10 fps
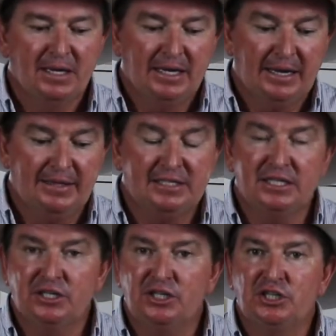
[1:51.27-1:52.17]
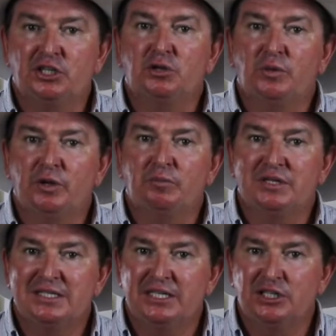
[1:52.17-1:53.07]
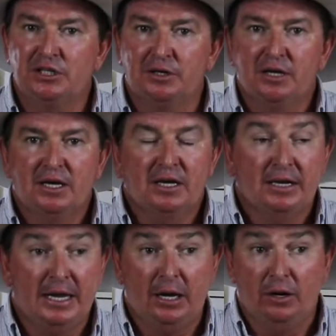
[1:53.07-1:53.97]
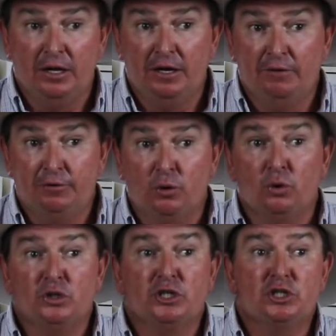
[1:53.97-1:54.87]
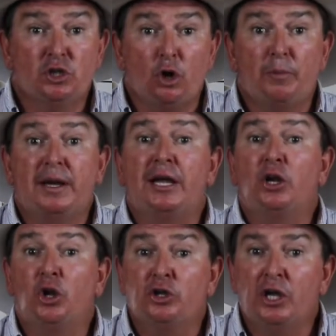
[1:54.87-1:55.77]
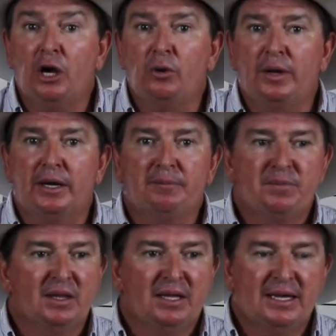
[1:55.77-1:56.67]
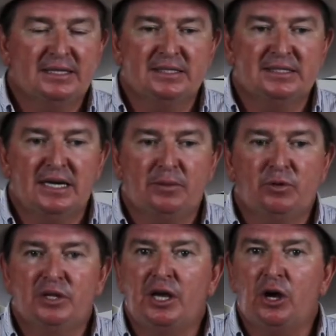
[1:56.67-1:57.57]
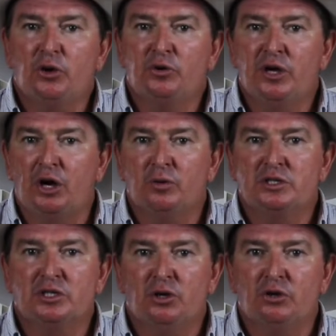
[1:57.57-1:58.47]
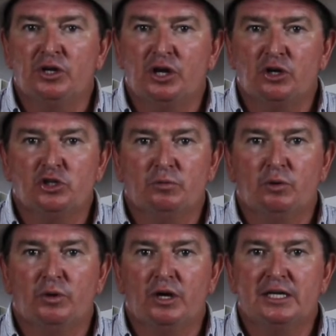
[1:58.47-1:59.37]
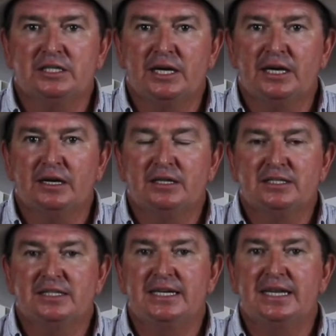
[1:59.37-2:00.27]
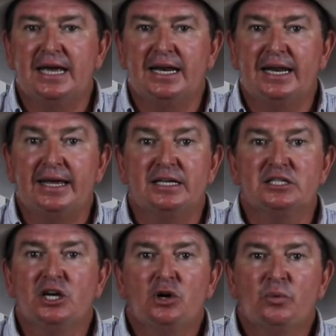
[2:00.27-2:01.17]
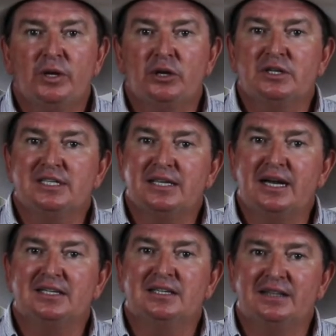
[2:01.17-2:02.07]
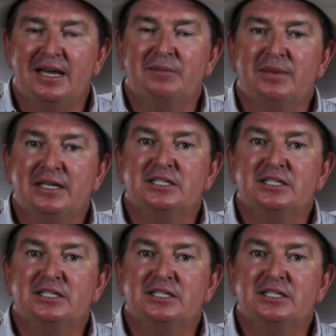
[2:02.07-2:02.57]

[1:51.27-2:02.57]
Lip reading: And it's conditioned with precision. Now, if the horse is stopping and not going, it's the same with go. Go is a non-negotiable. When I say seat and legs, we don't discuss it. That means